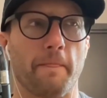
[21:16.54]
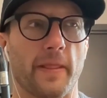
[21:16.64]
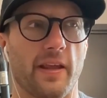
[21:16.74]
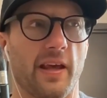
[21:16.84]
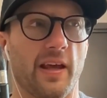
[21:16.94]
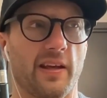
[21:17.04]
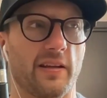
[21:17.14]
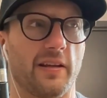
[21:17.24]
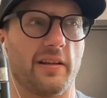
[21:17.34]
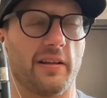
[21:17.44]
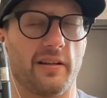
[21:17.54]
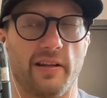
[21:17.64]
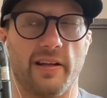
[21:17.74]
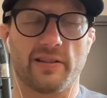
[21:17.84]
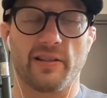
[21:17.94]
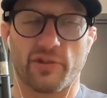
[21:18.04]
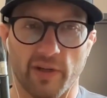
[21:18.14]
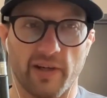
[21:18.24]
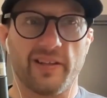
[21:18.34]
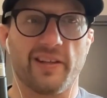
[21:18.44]
And it's a
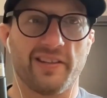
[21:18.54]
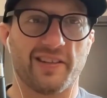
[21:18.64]
drug.